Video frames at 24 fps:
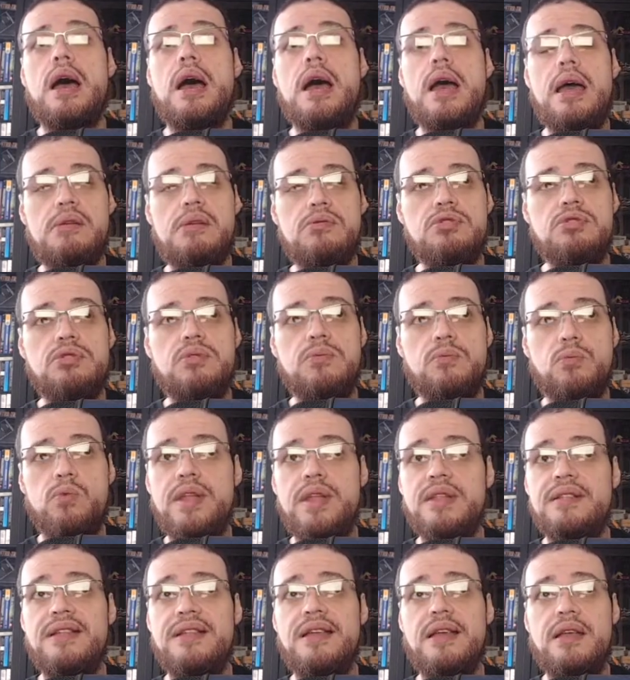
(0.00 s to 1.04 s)
out
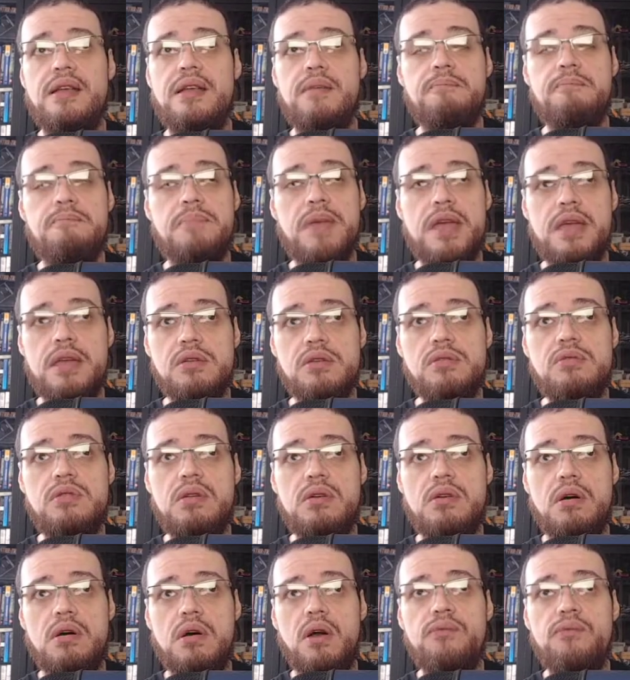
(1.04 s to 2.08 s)
with a bail
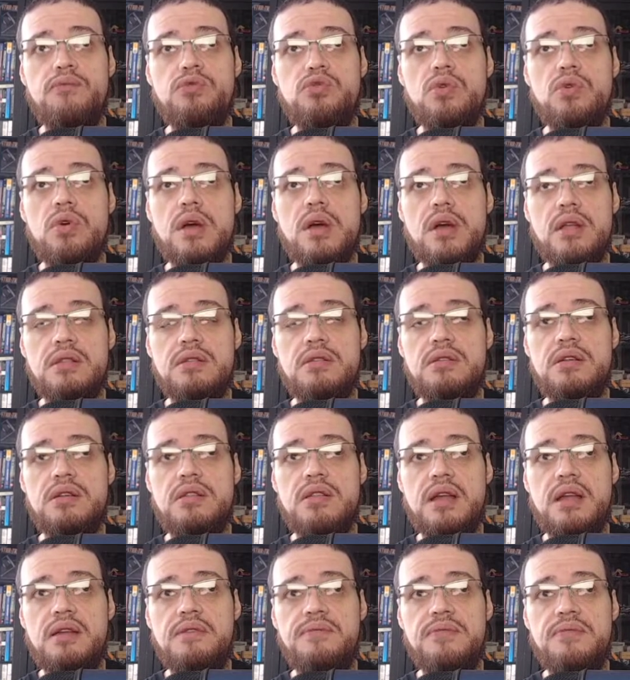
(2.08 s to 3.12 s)
of
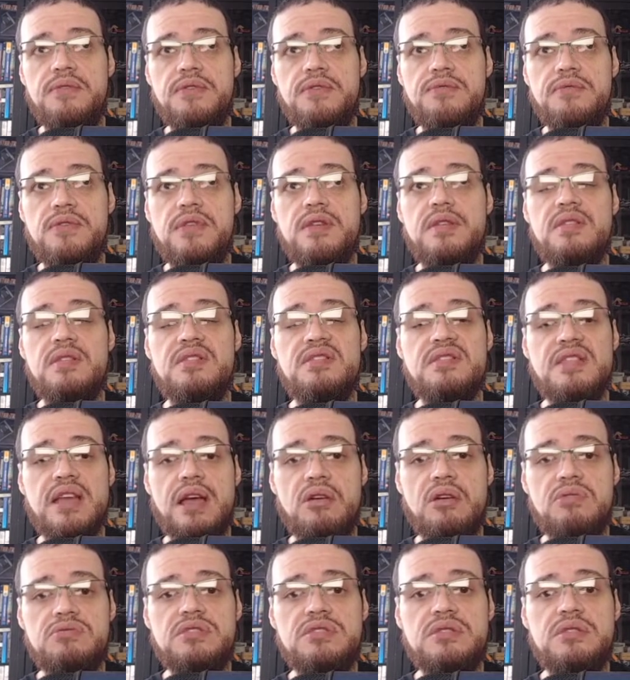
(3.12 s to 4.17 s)

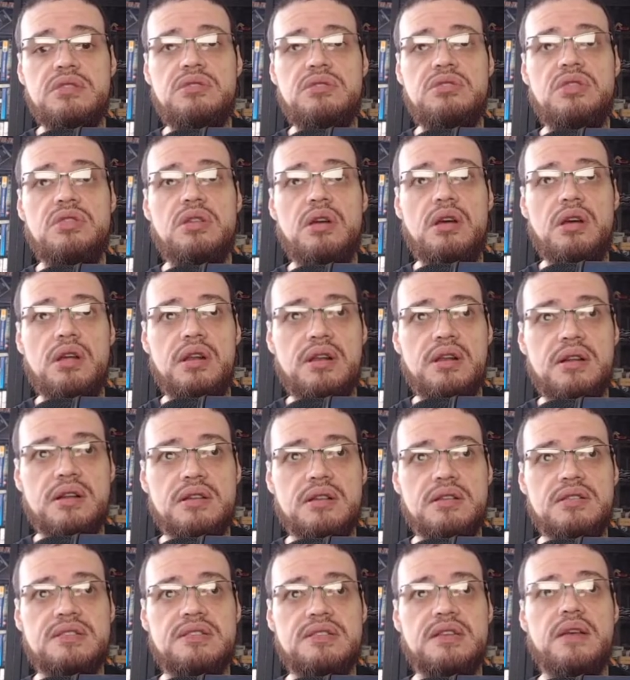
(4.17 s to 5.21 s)

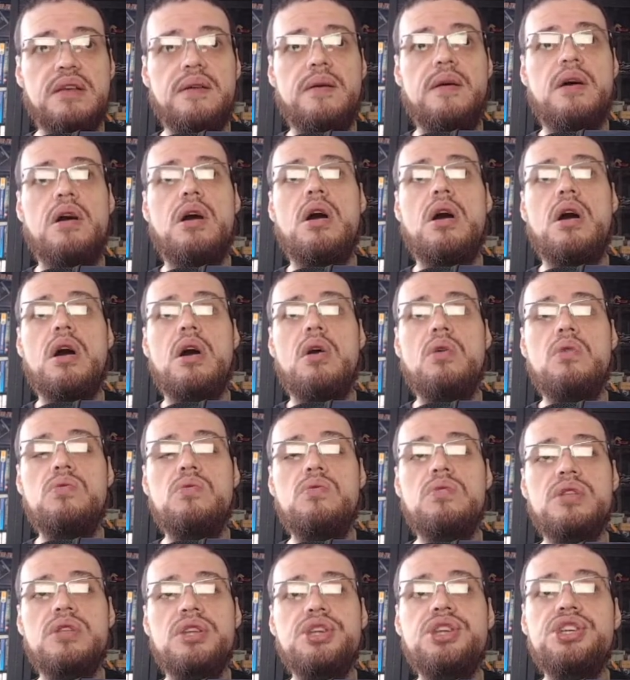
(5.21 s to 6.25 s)
$250,000.
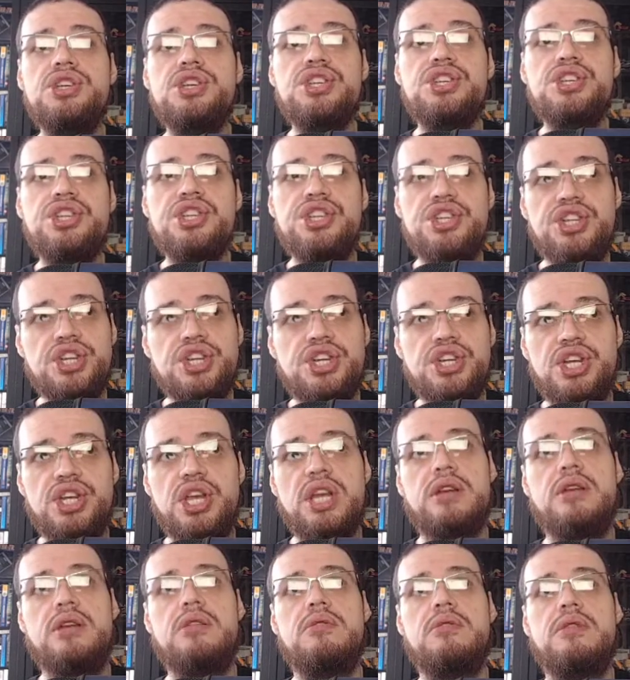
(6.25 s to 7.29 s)
Holy
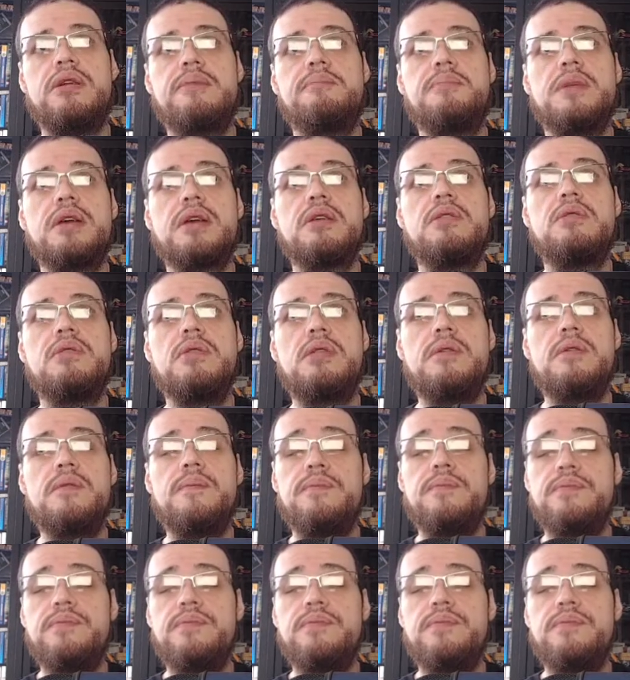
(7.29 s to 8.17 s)
shit on a pickle.